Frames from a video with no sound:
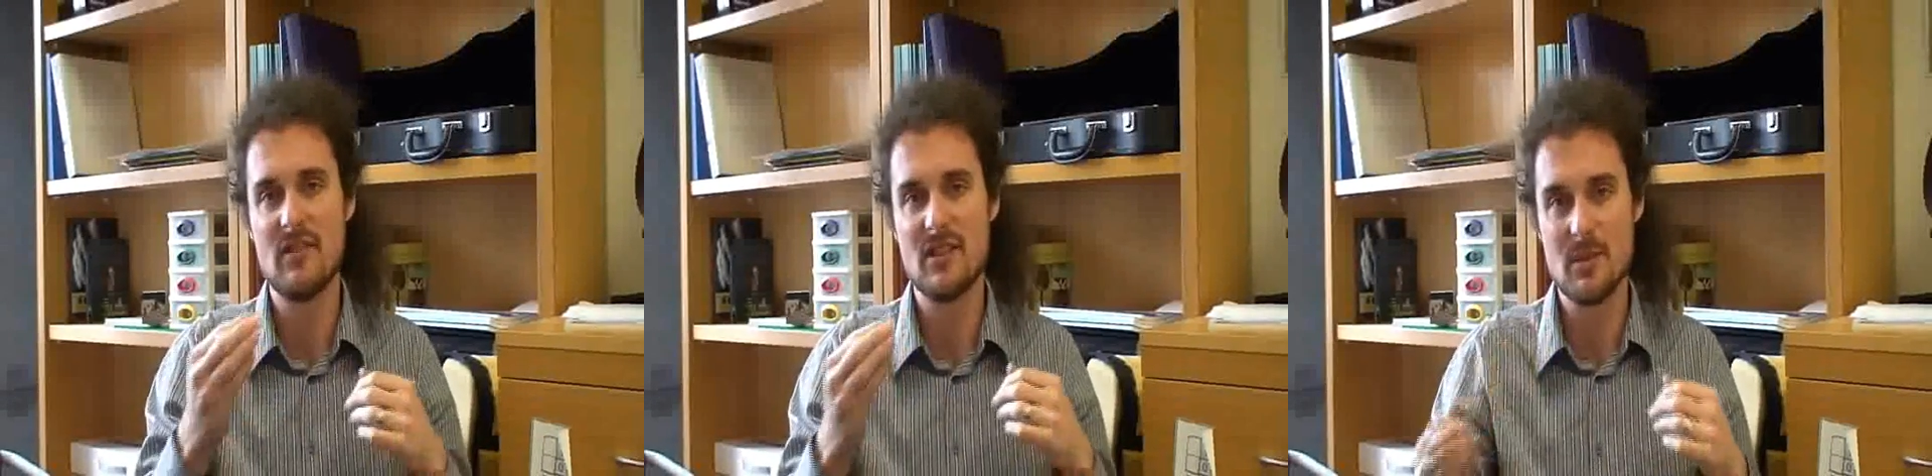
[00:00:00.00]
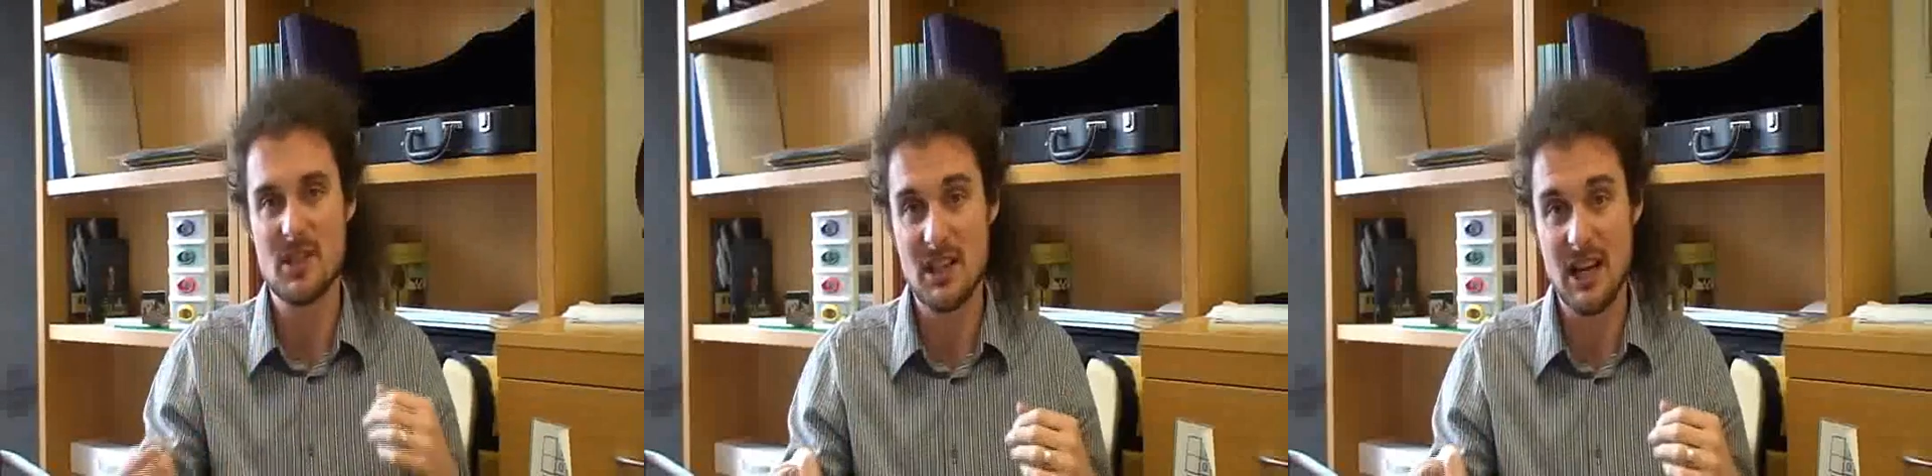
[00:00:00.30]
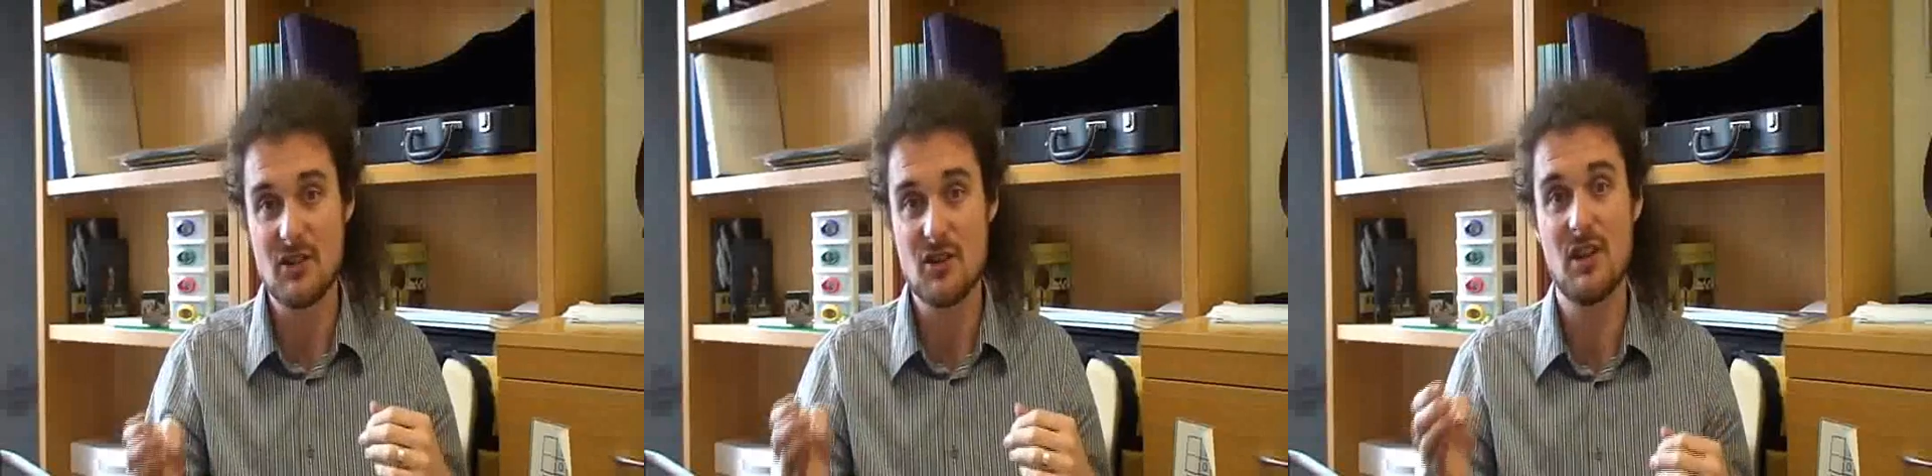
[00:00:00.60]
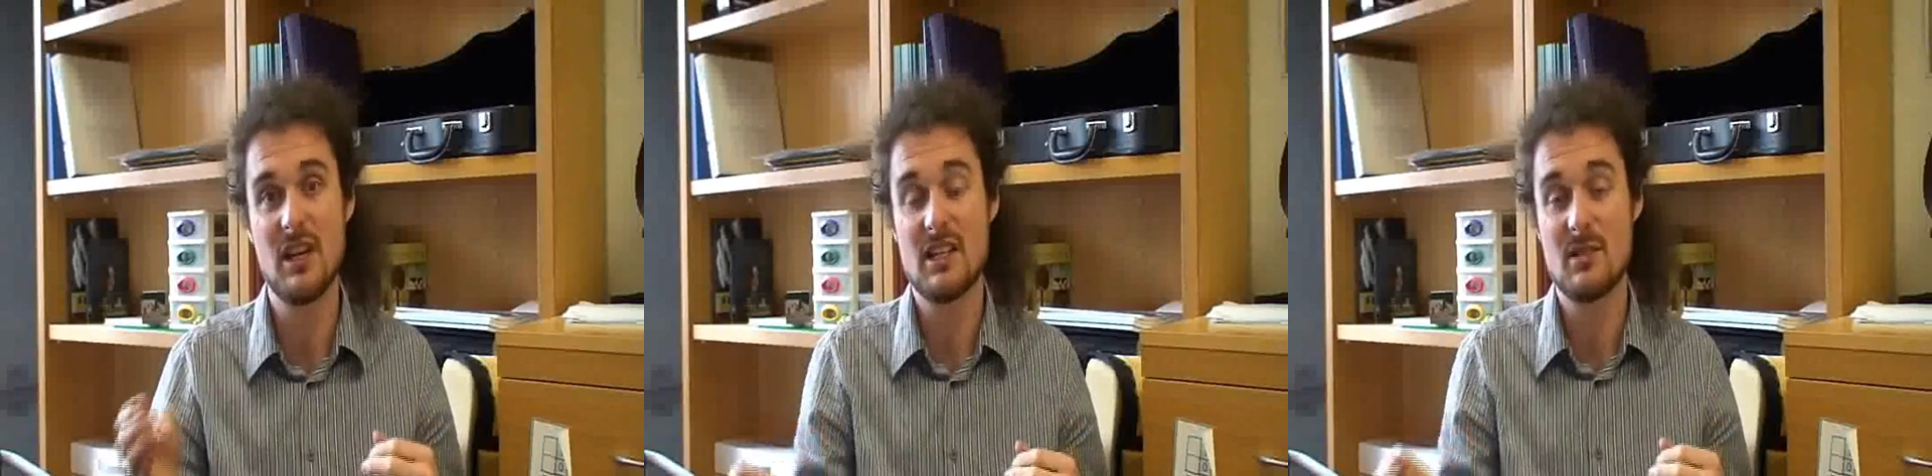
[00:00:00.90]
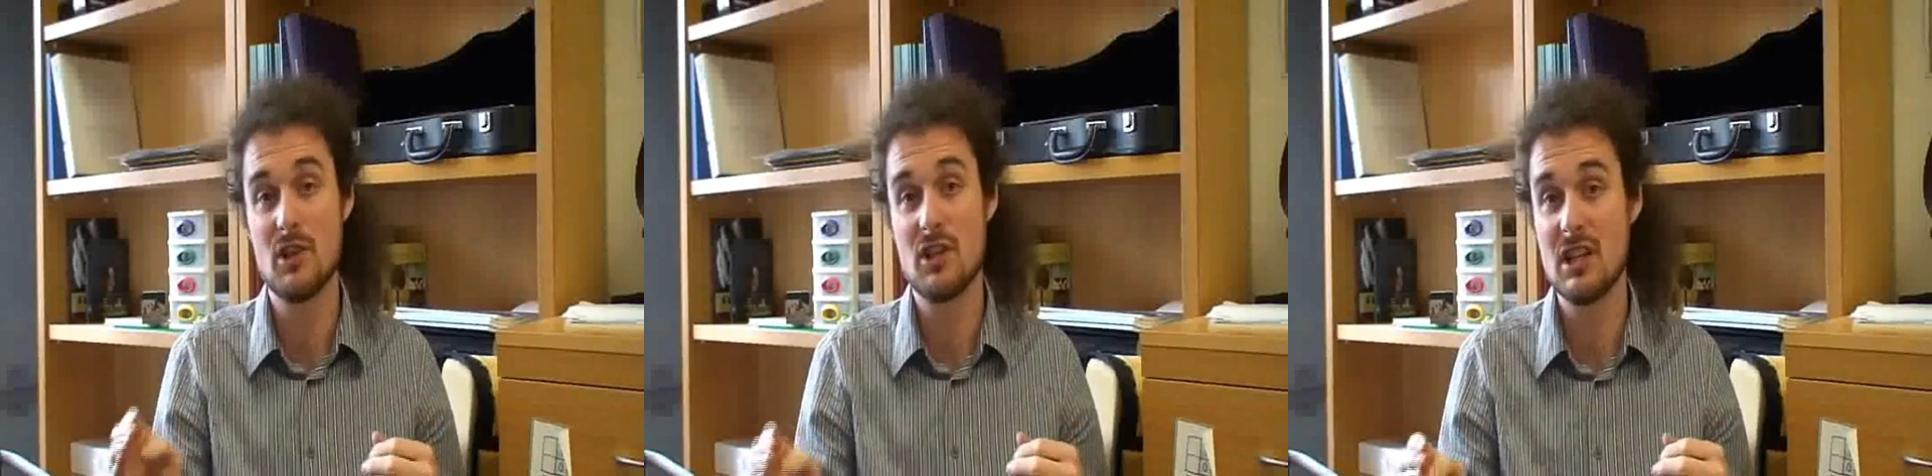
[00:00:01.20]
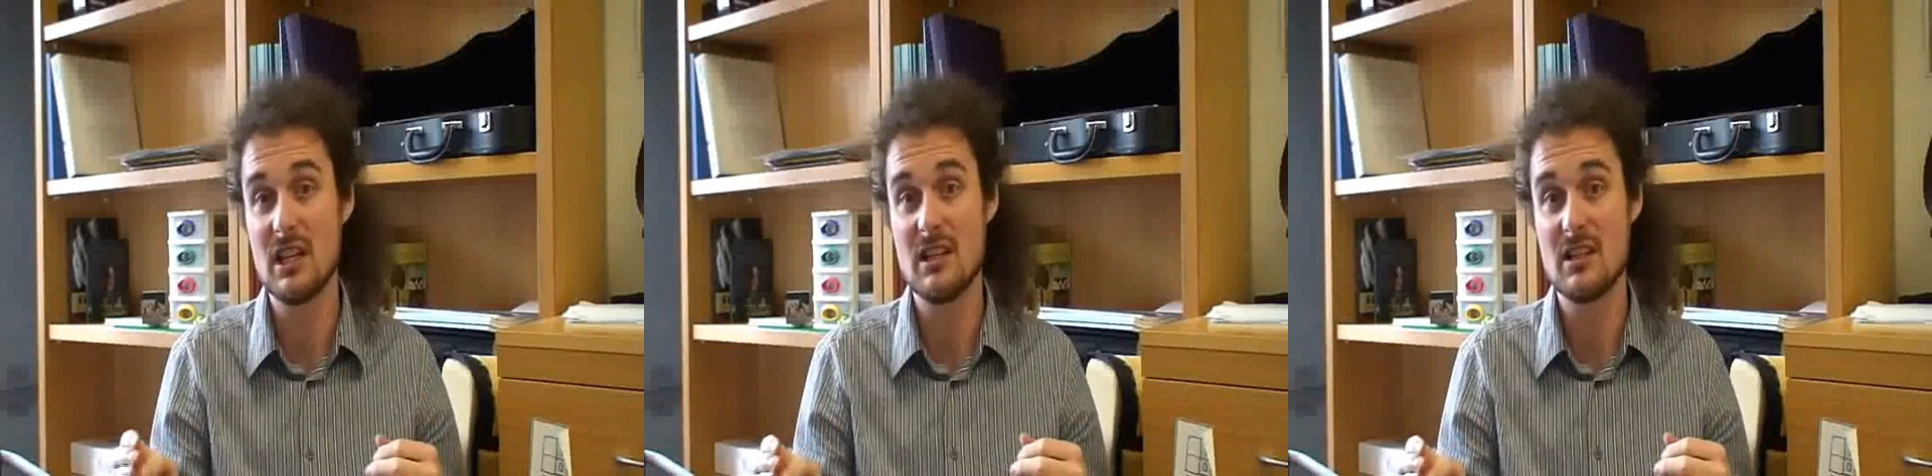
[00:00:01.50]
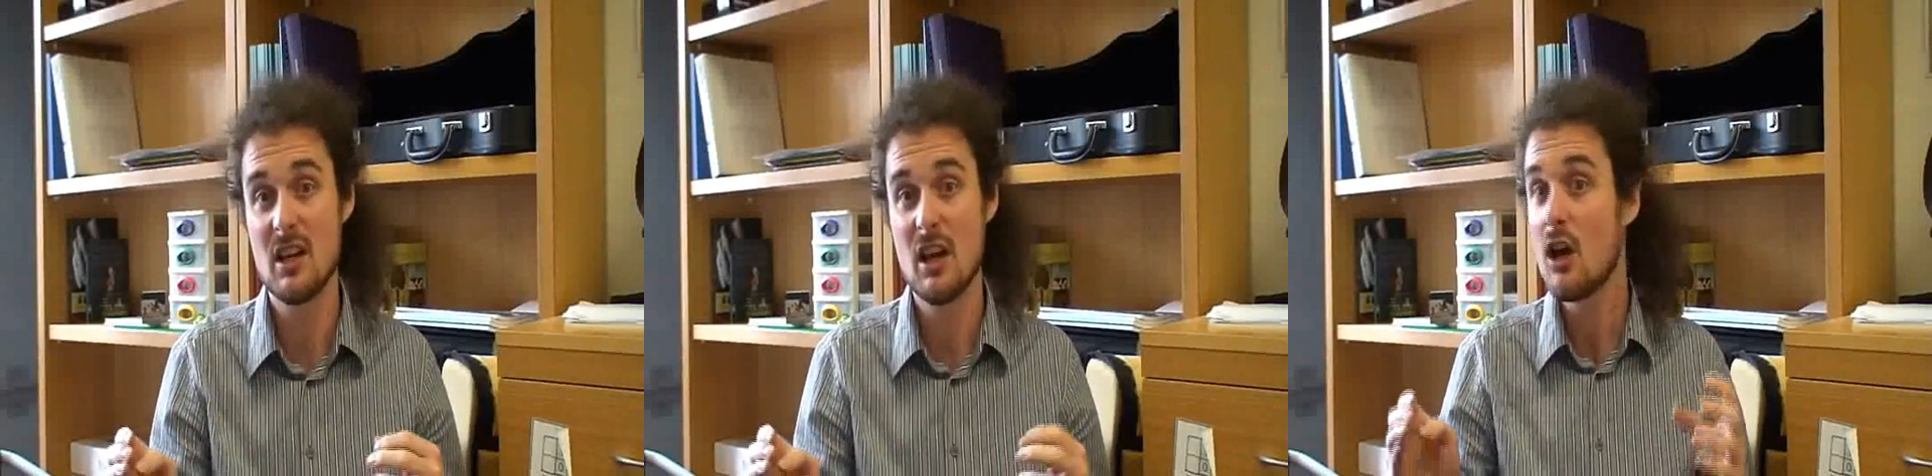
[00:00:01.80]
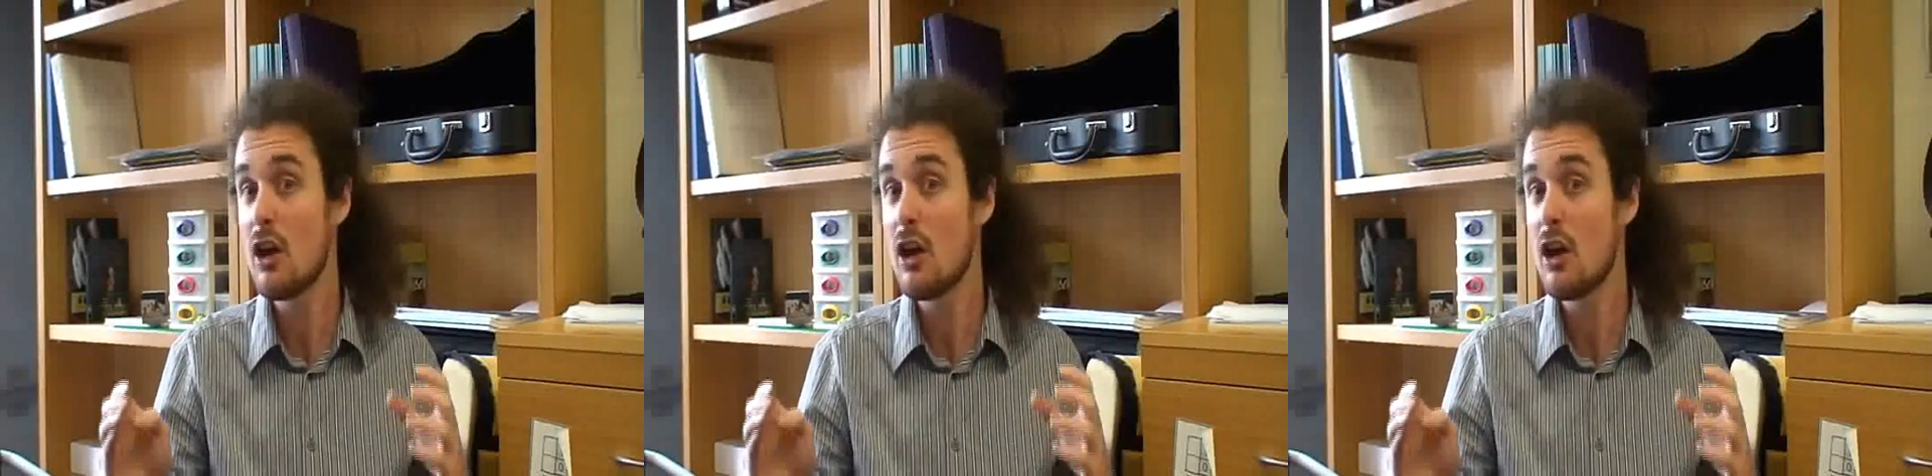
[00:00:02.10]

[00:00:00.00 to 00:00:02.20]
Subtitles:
have substantial expertise